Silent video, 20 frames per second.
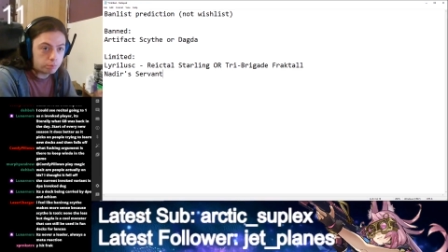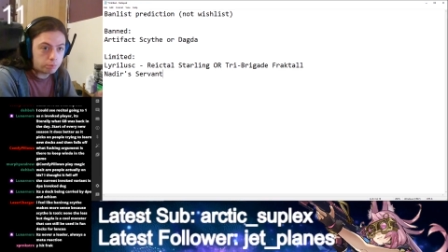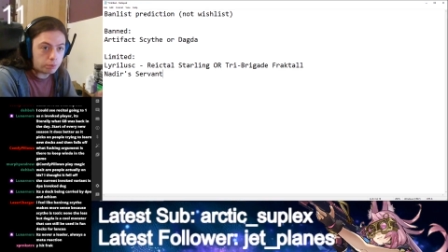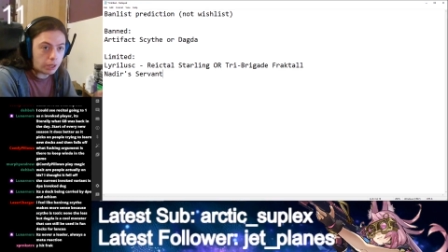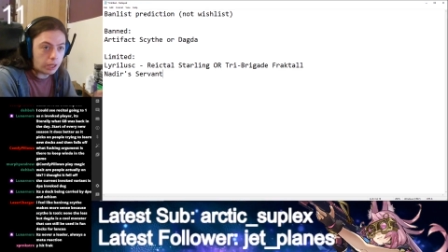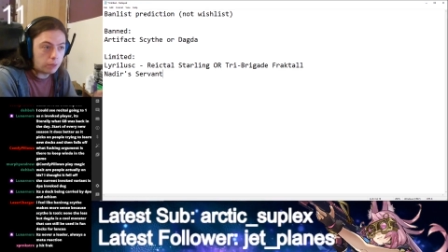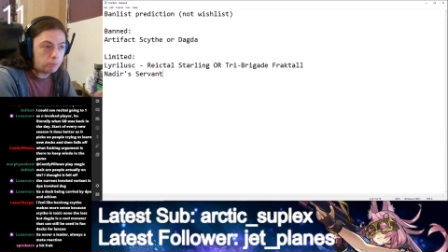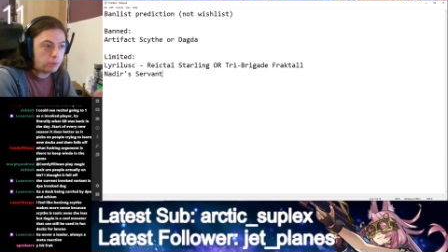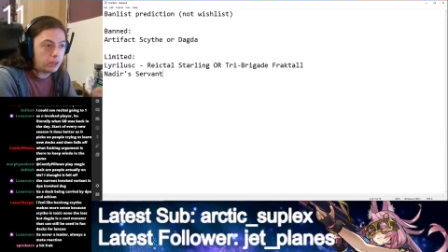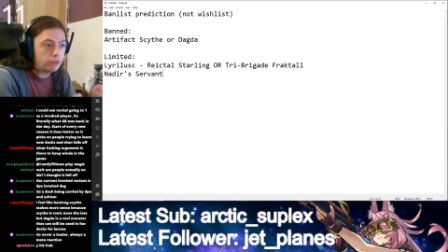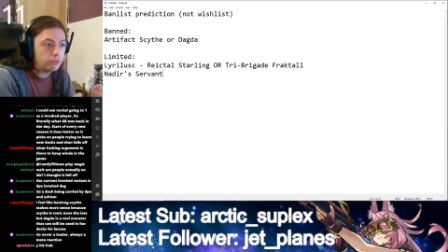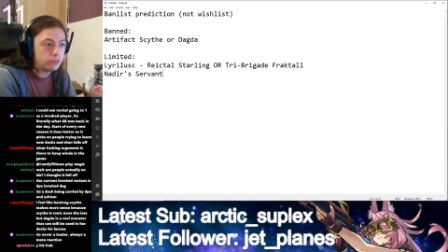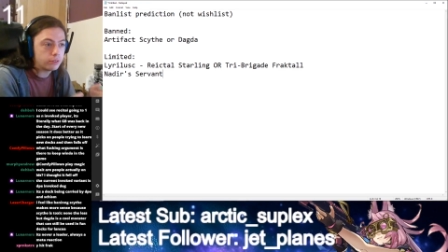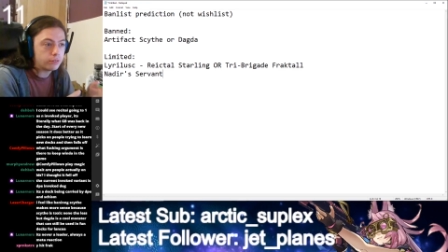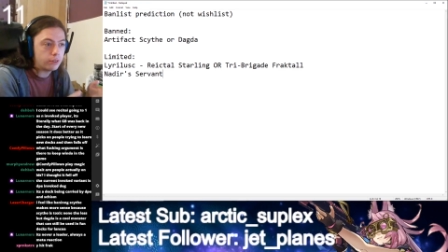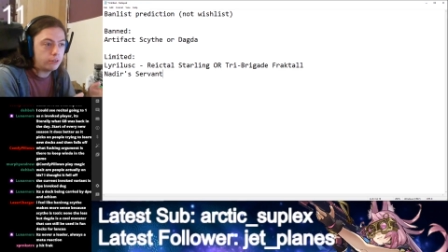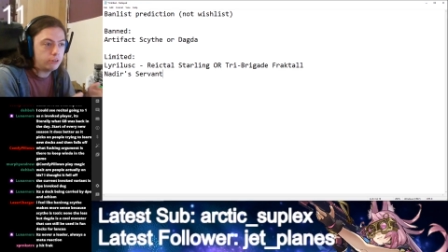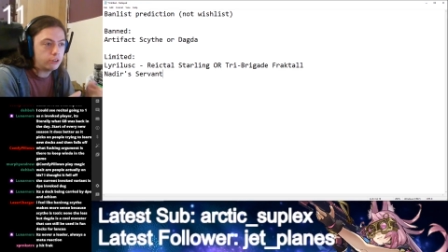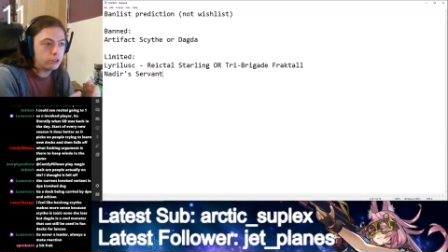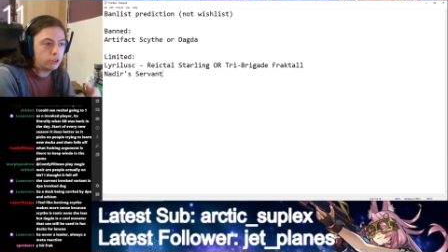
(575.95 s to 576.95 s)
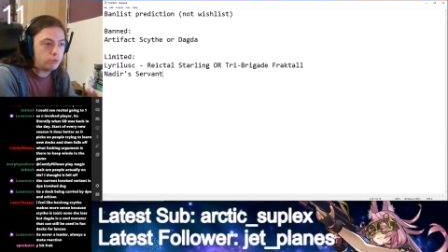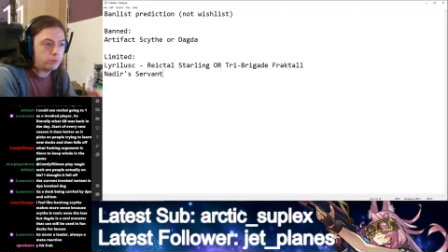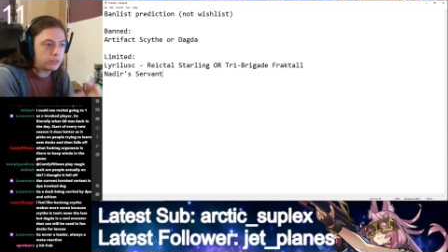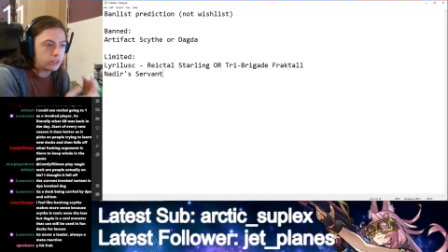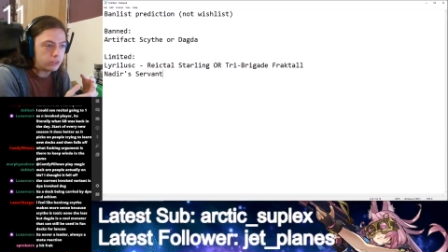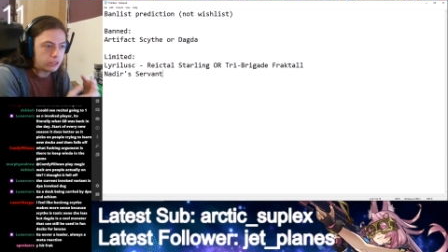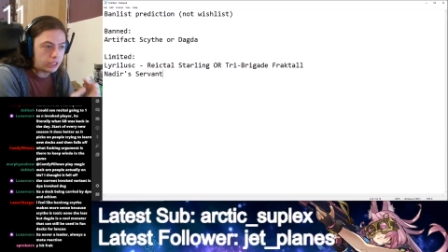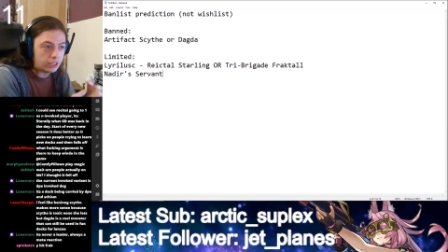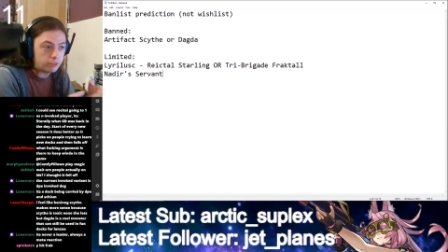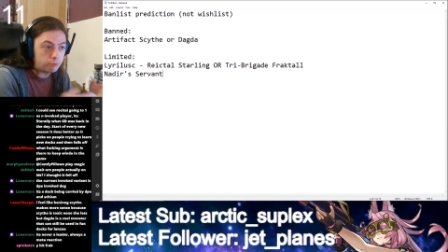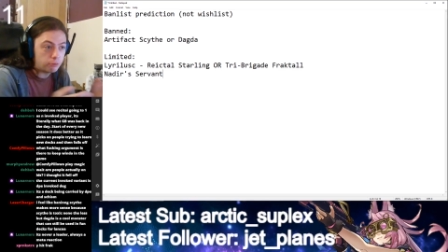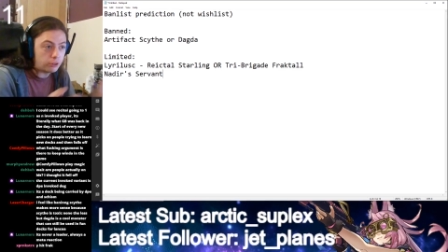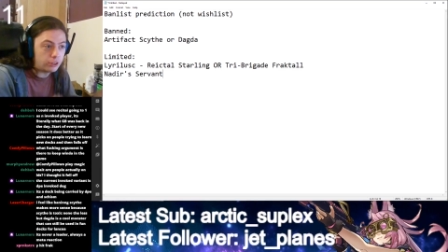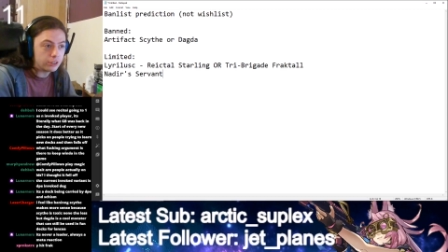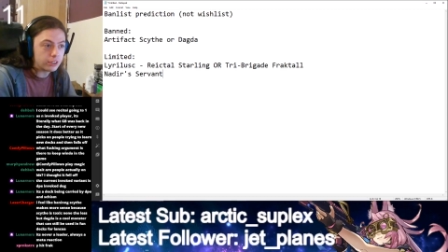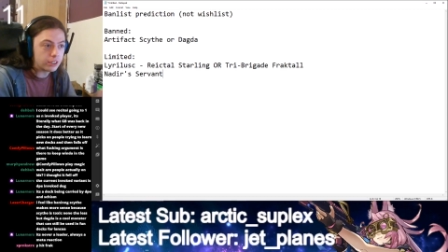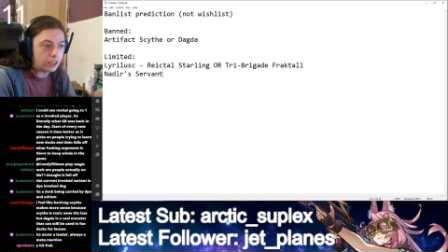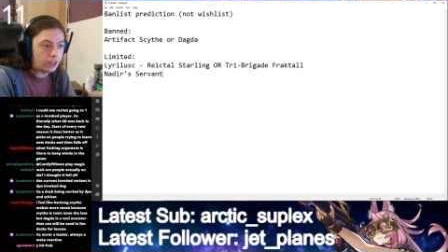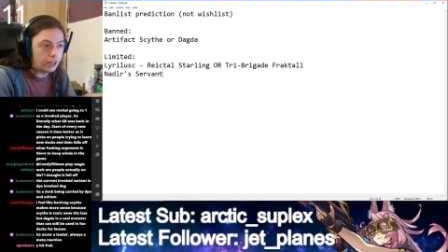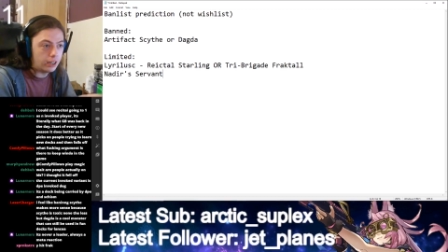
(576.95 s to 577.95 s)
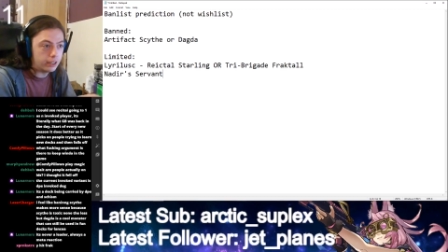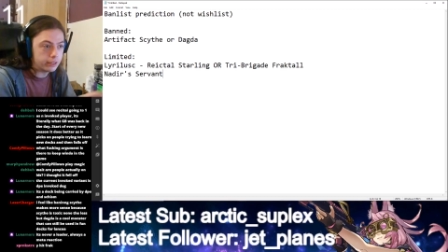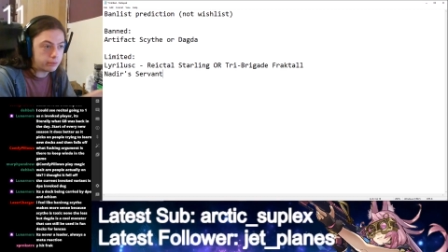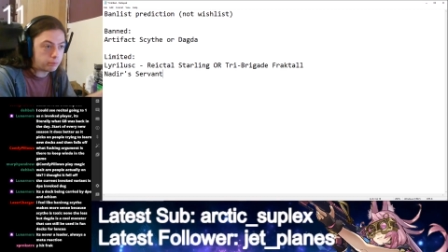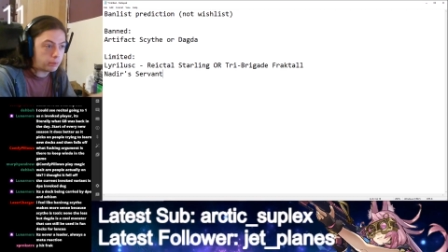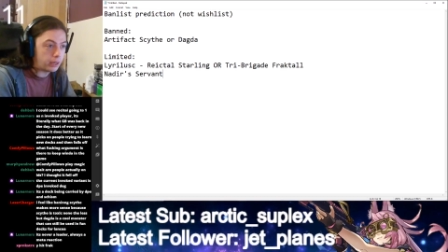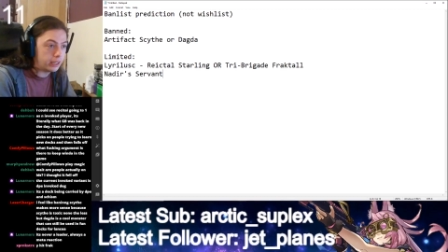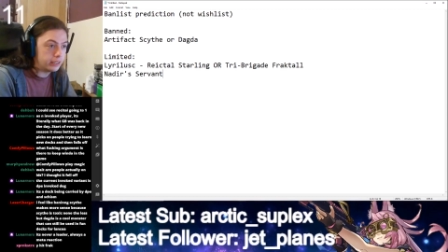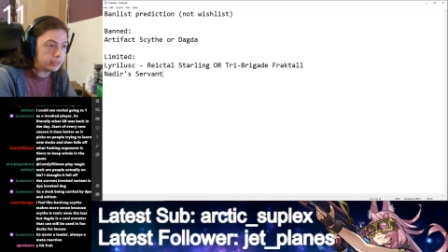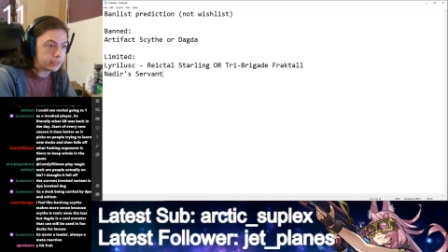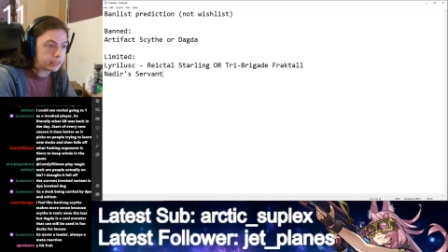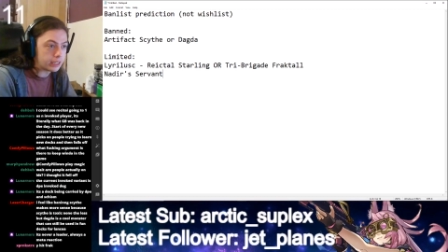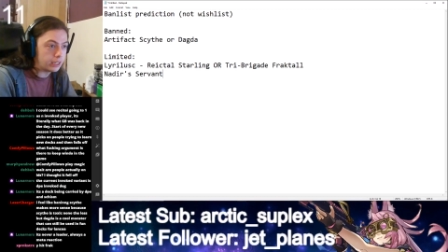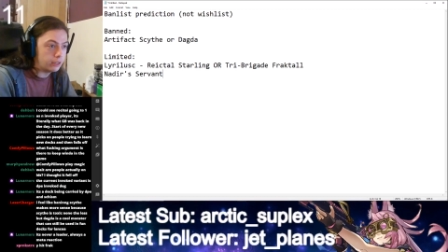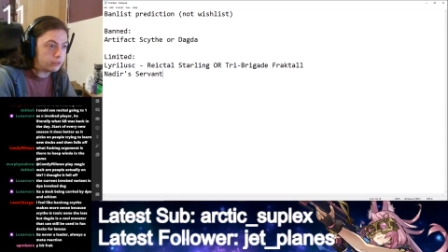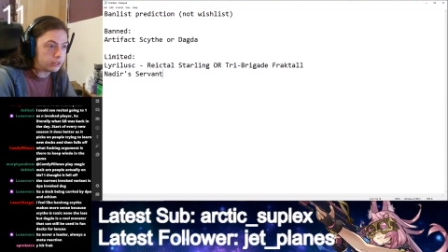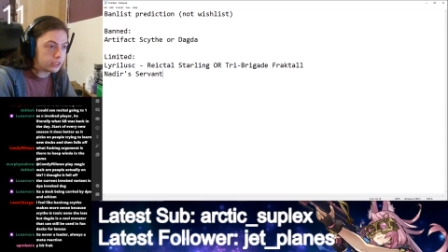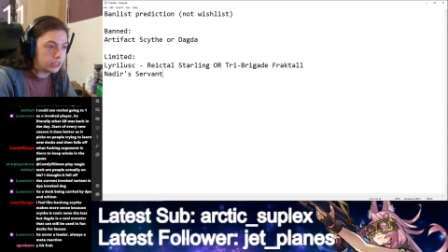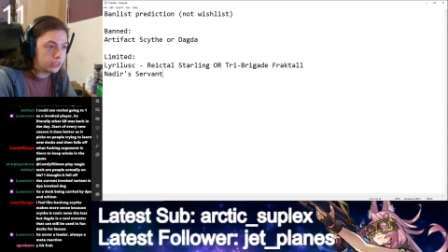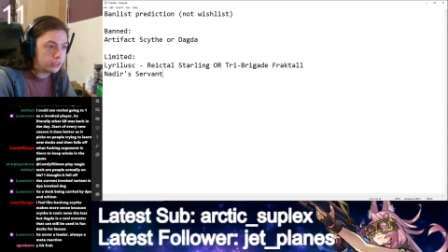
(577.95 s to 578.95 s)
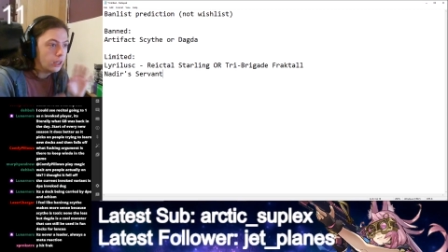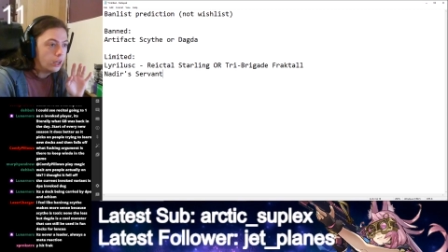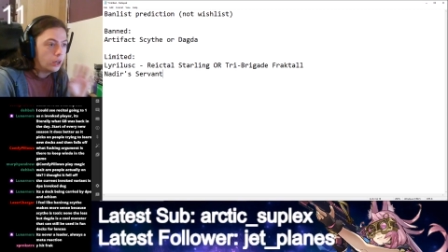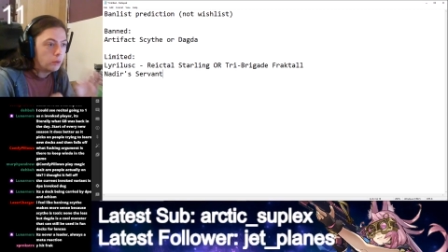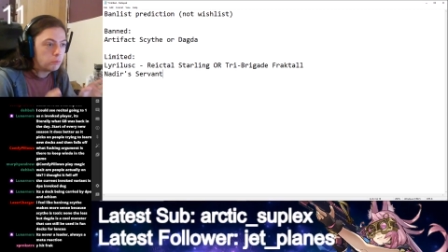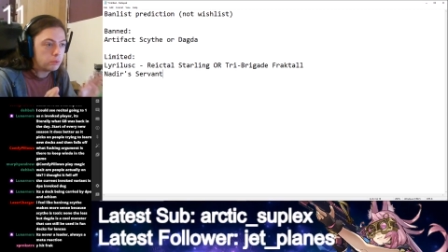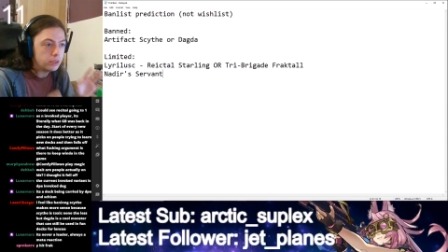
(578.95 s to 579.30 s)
Pepe was very good because you had one card Pen Scale setup.